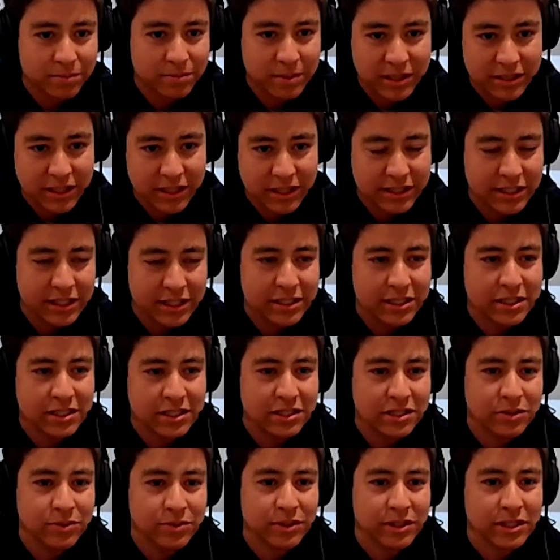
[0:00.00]

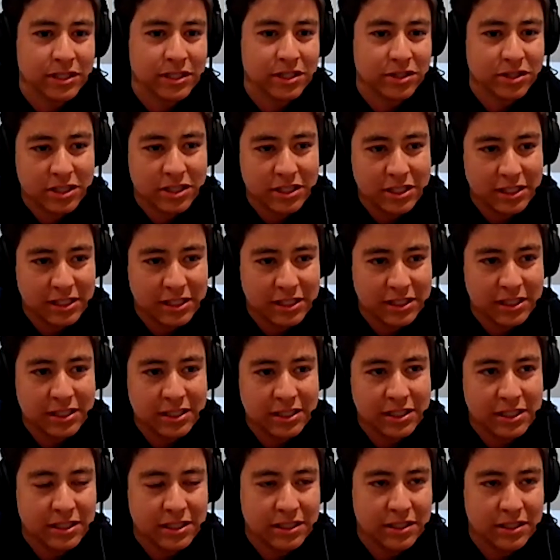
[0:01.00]
specializations you were interested
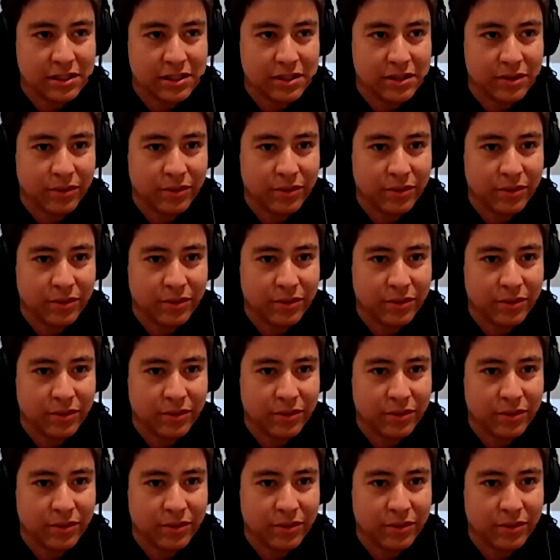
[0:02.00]
in